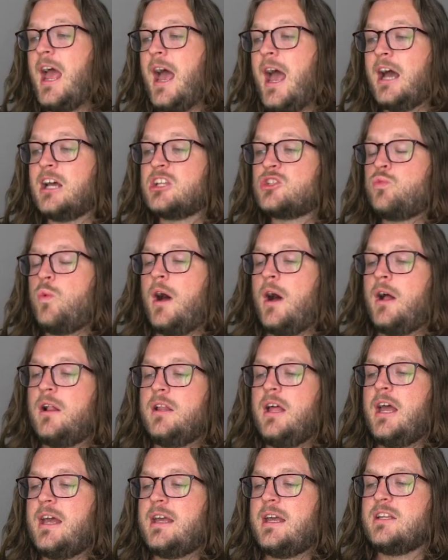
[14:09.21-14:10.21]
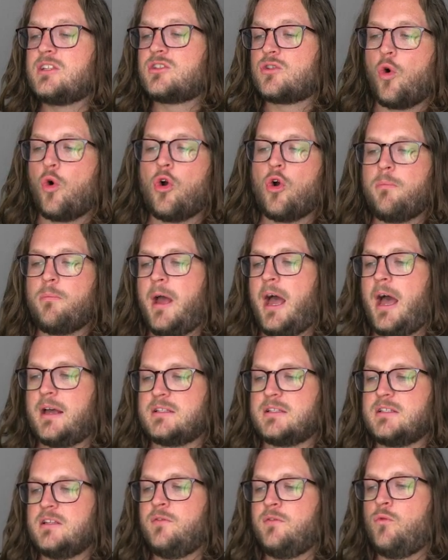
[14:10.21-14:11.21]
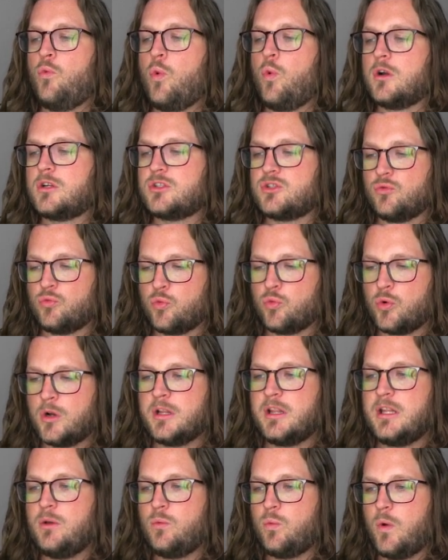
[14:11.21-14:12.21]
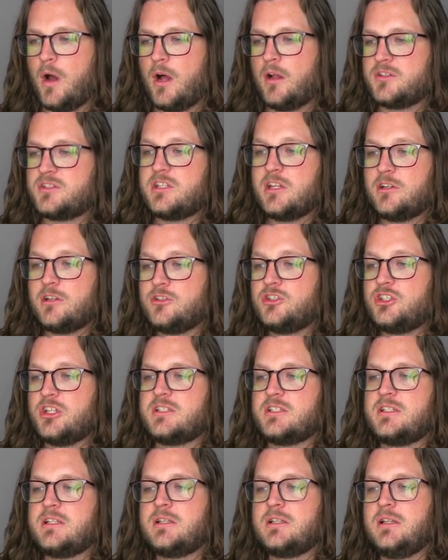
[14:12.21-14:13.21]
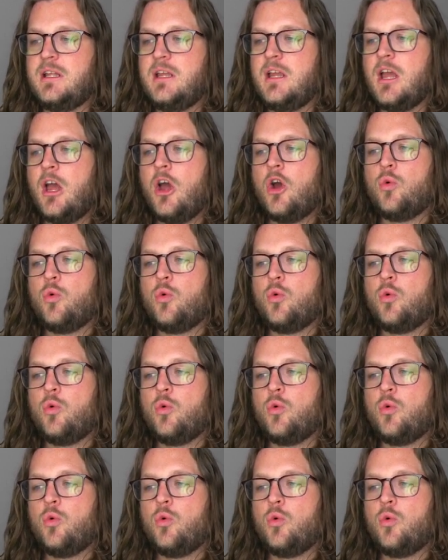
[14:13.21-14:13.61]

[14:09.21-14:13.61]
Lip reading: As well, his core passive works really well synergistically